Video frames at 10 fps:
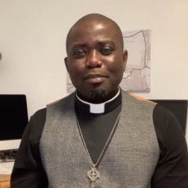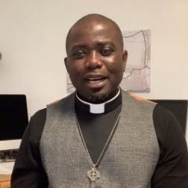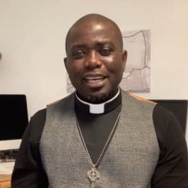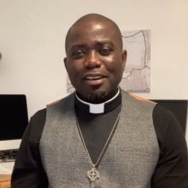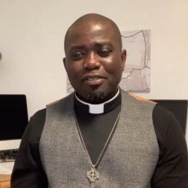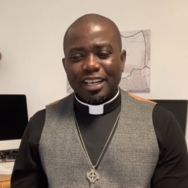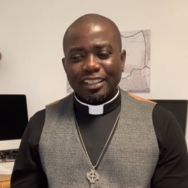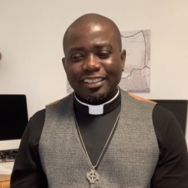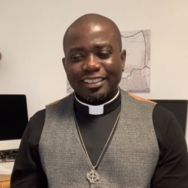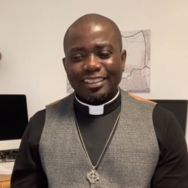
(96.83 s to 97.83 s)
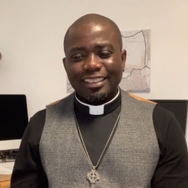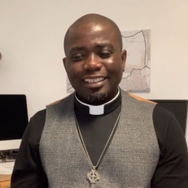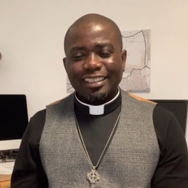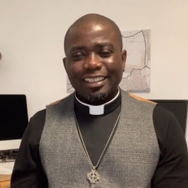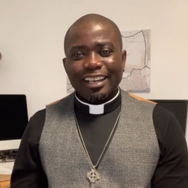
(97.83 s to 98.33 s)
my dear friends,
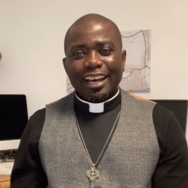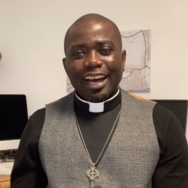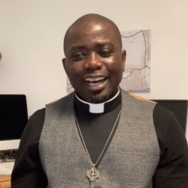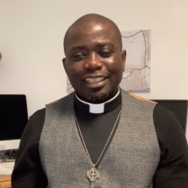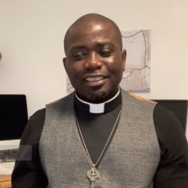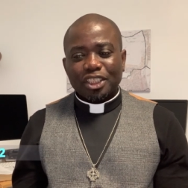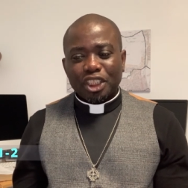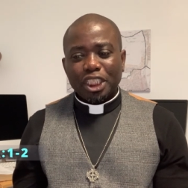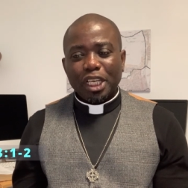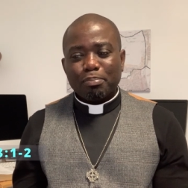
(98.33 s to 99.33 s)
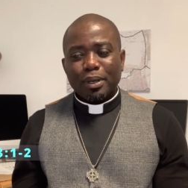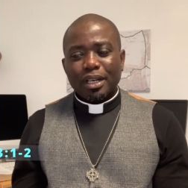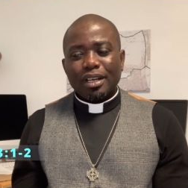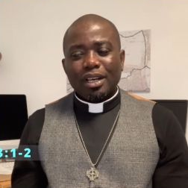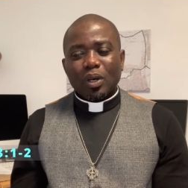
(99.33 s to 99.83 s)
as sheep,
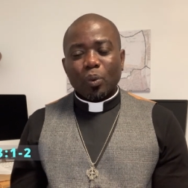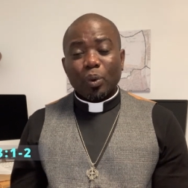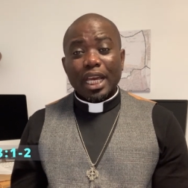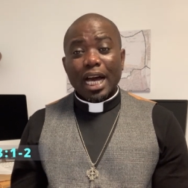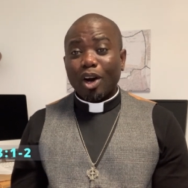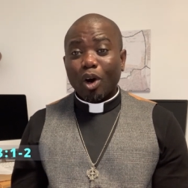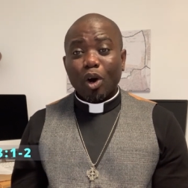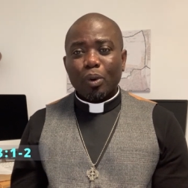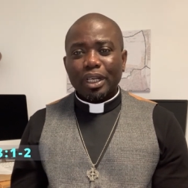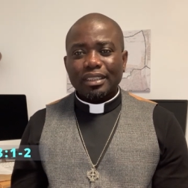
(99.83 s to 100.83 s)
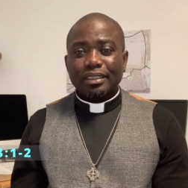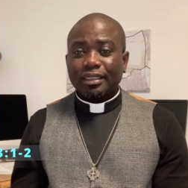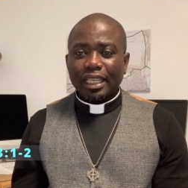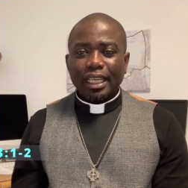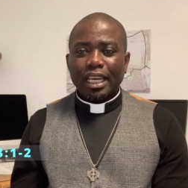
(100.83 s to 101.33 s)
we are always
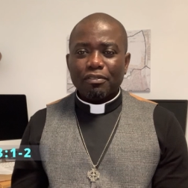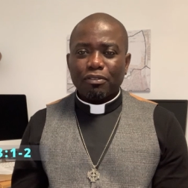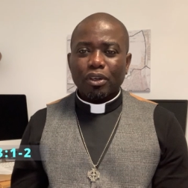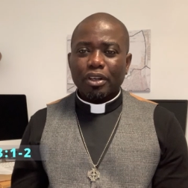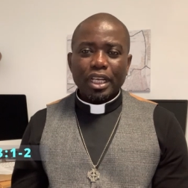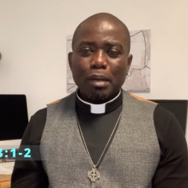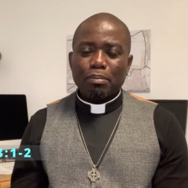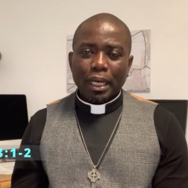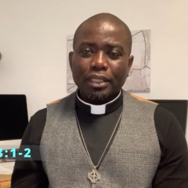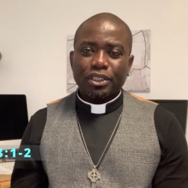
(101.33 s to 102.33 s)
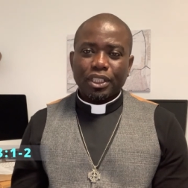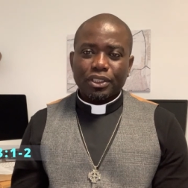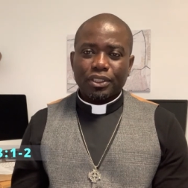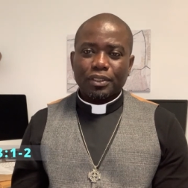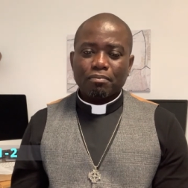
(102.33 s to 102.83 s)
seeking for greener
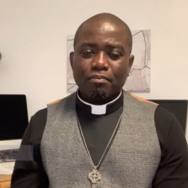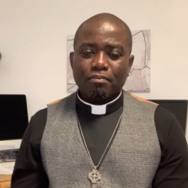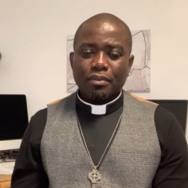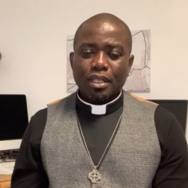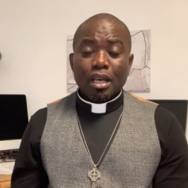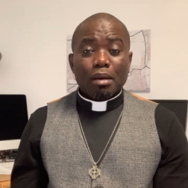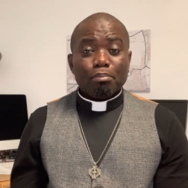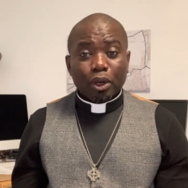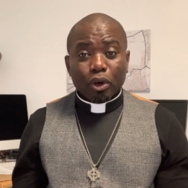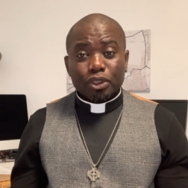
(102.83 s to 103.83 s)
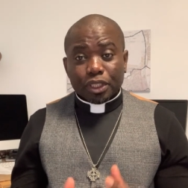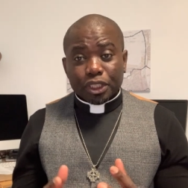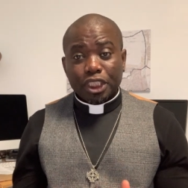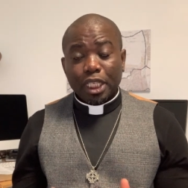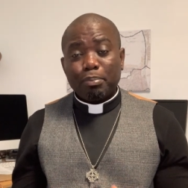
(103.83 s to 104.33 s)
pastures because
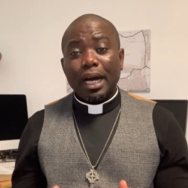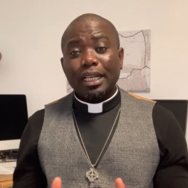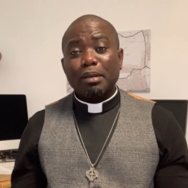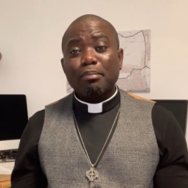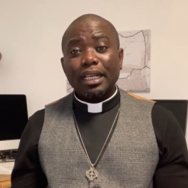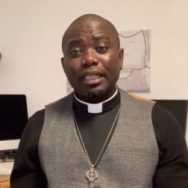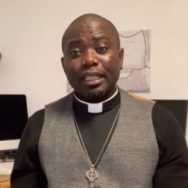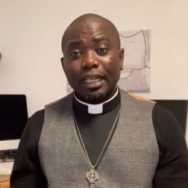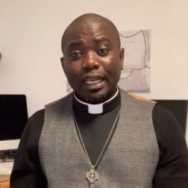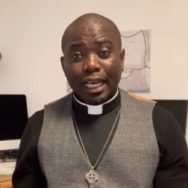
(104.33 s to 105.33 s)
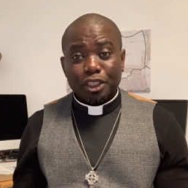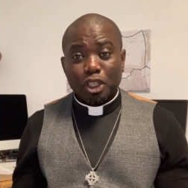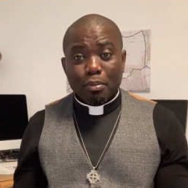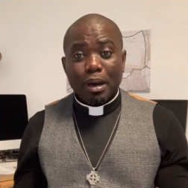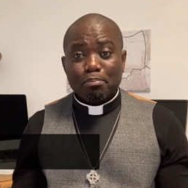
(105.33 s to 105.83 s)
sheep are demanding and as
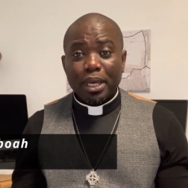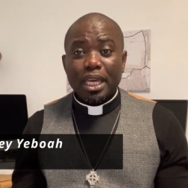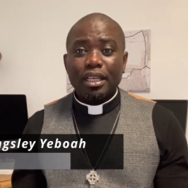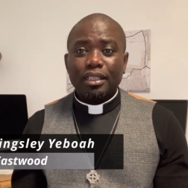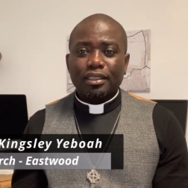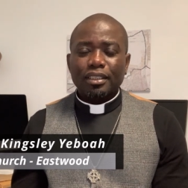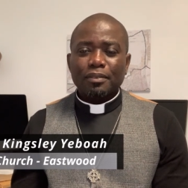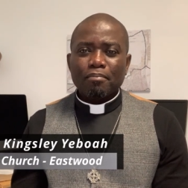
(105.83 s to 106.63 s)
human beings,